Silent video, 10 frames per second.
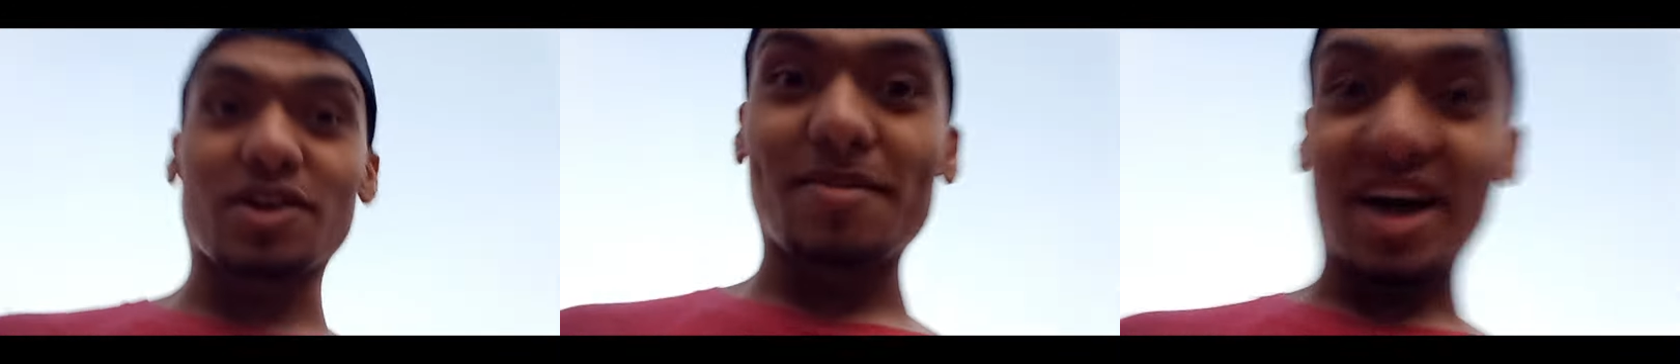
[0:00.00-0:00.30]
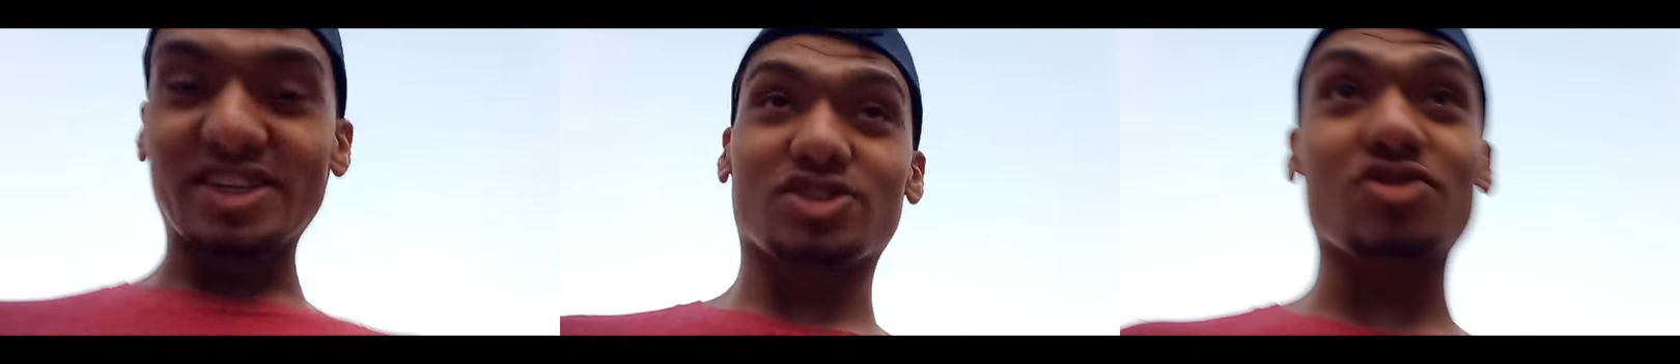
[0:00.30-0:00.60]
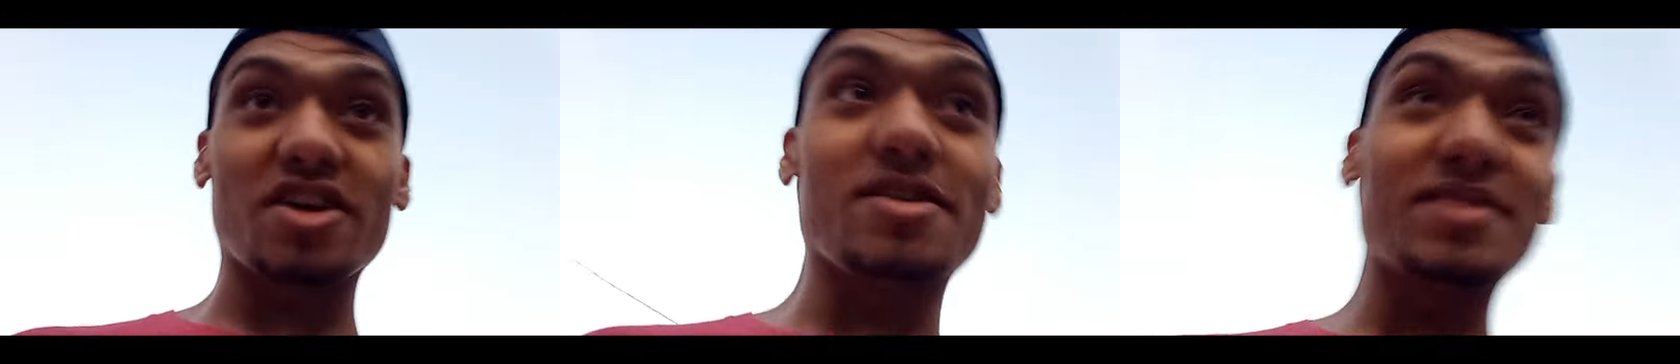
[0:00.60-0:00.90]
it on my
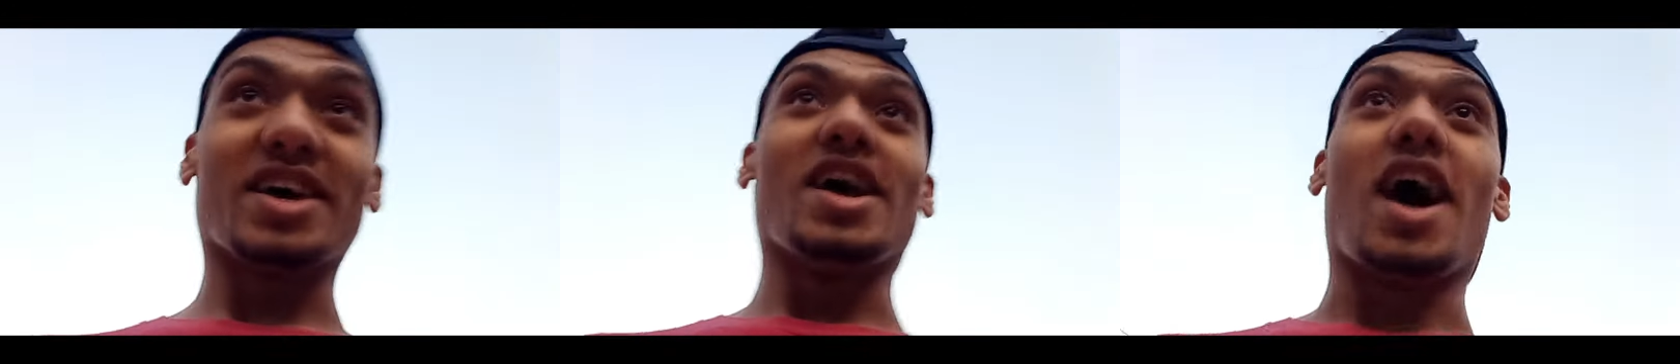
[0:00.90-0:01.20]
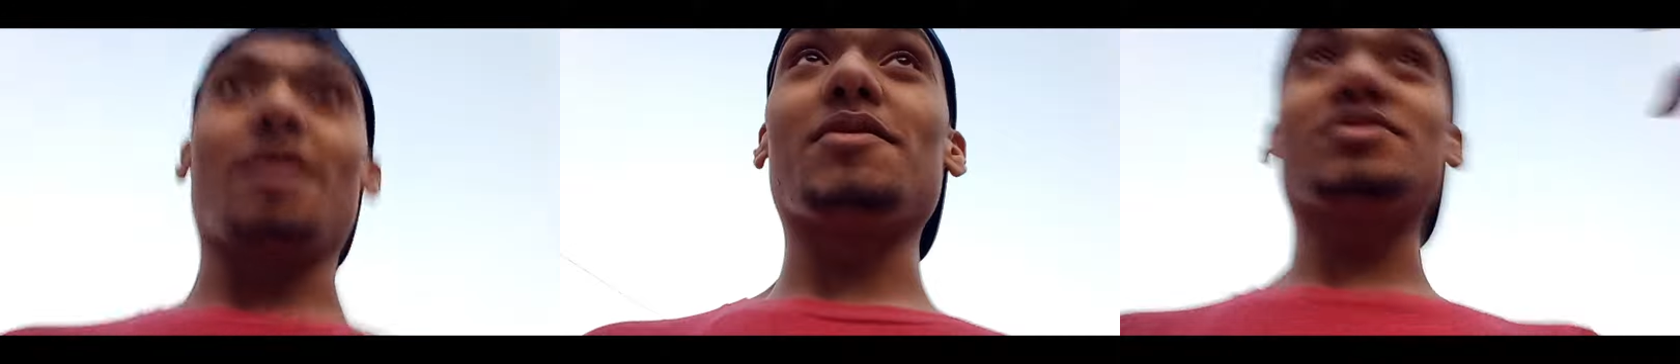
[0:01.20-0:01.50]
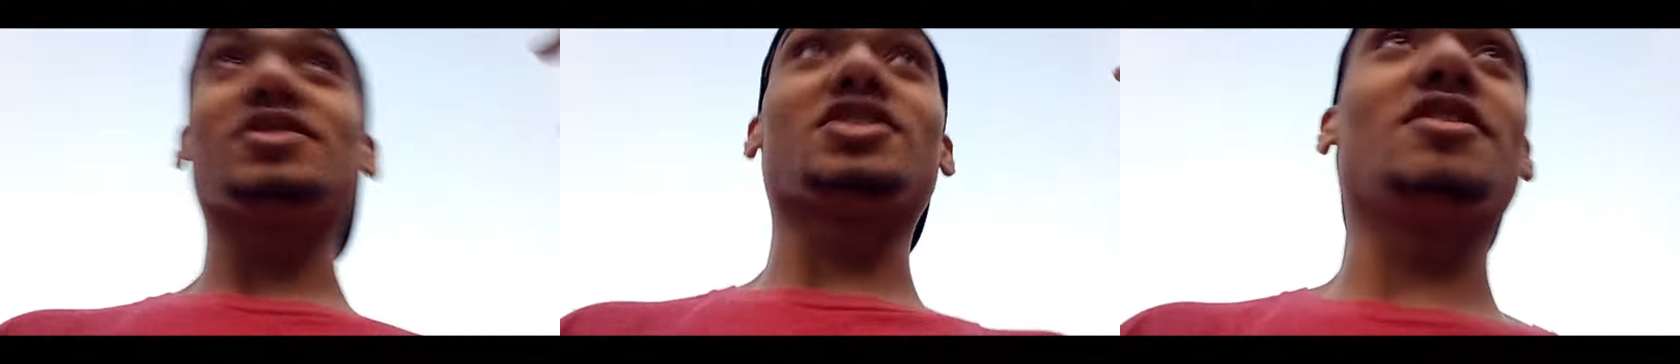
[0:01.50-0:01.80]
Instagram. I'm gonna
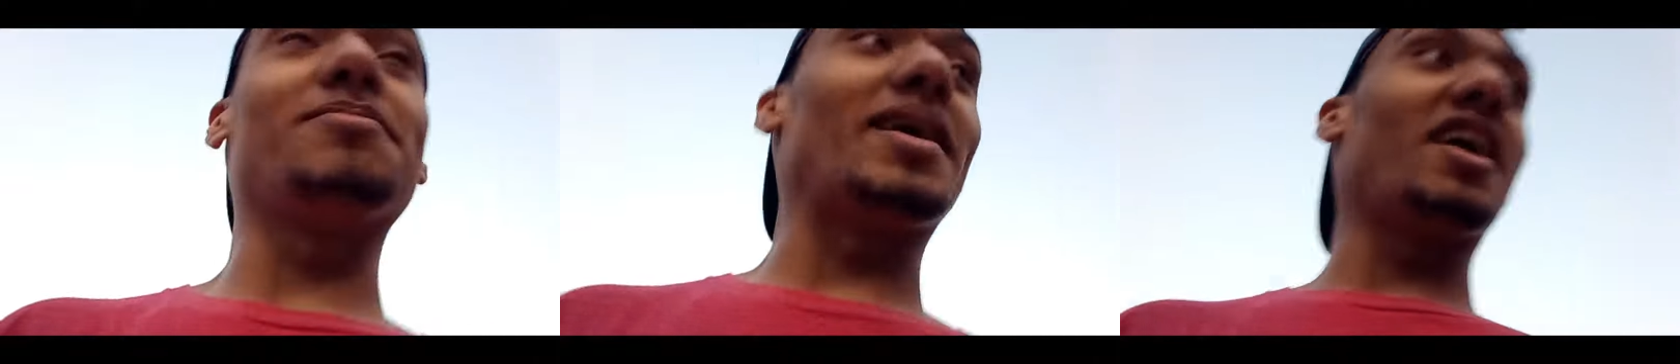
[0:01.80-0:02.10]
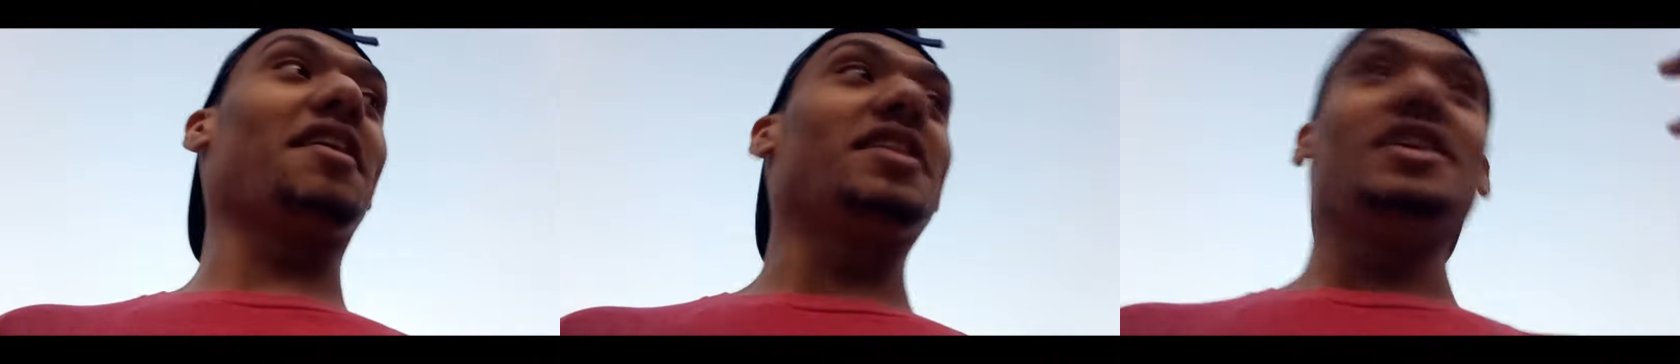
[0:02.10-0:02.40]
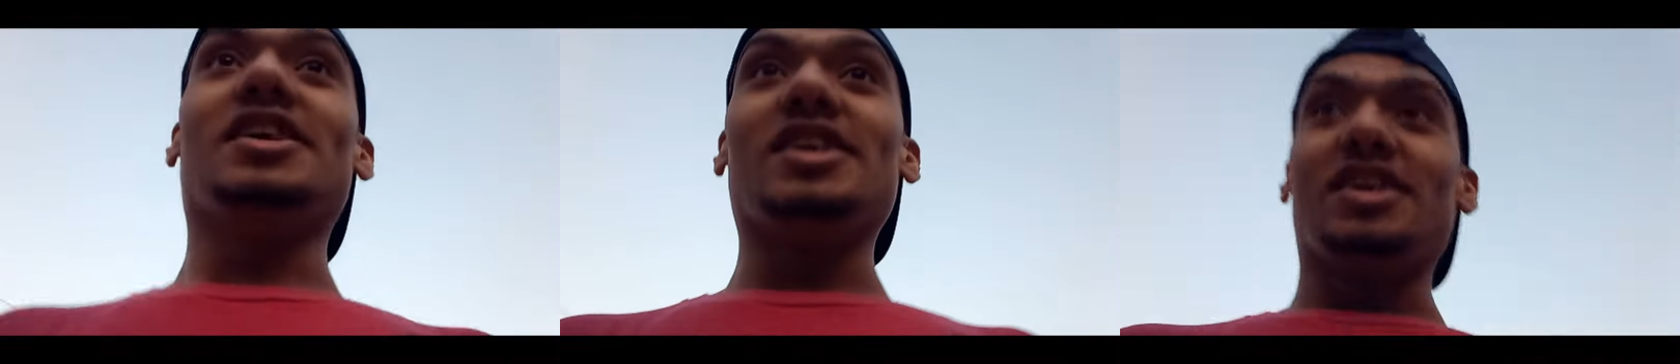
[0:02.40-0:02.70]
post it on my
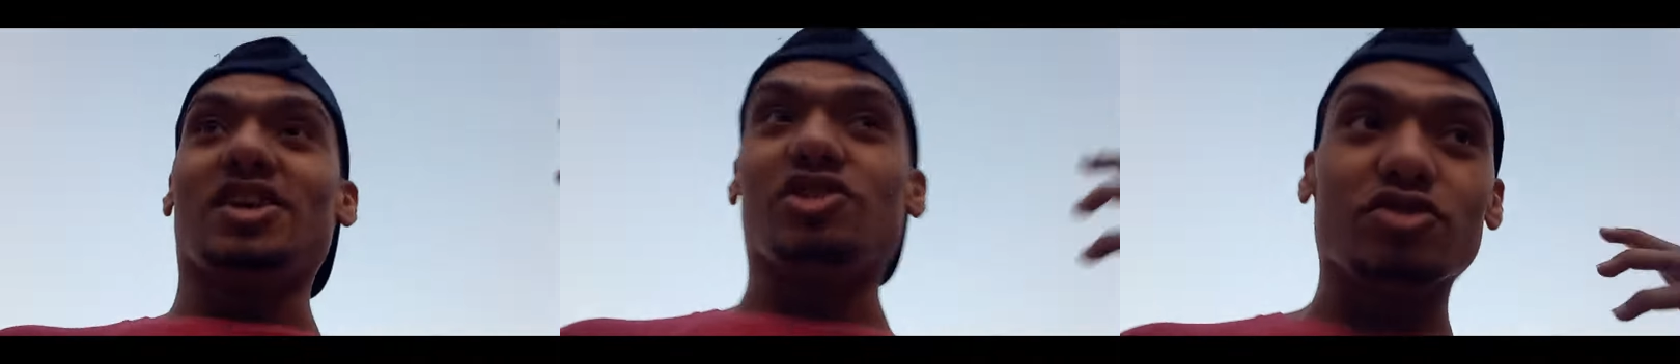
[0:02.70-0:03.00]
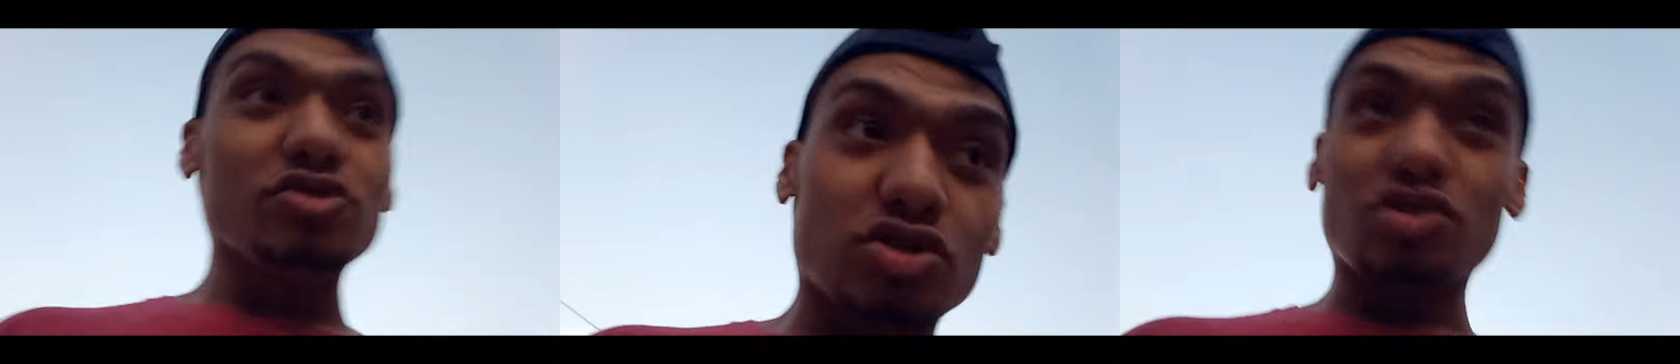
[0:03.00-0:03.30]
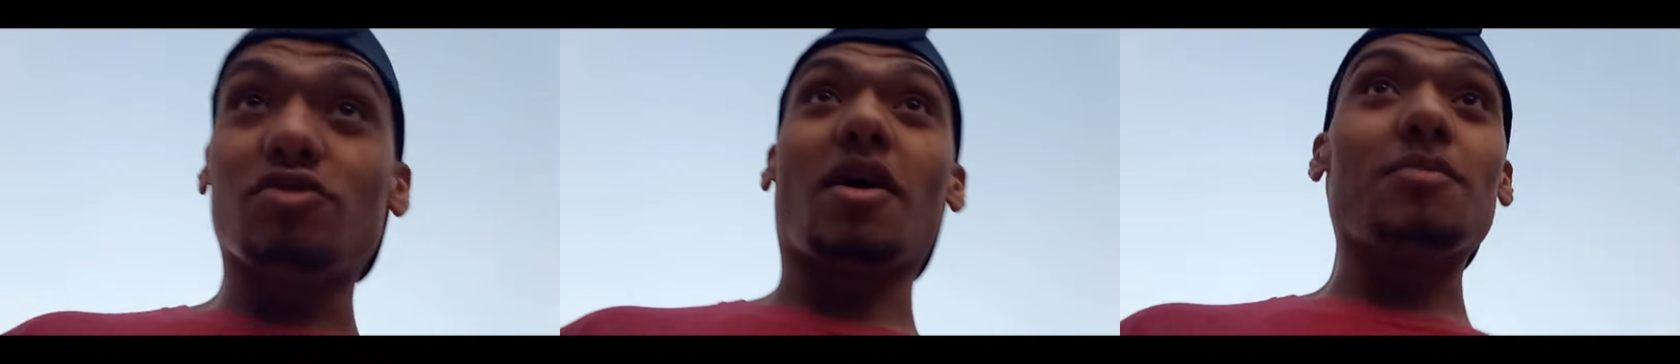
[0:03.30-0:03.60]
YouTube.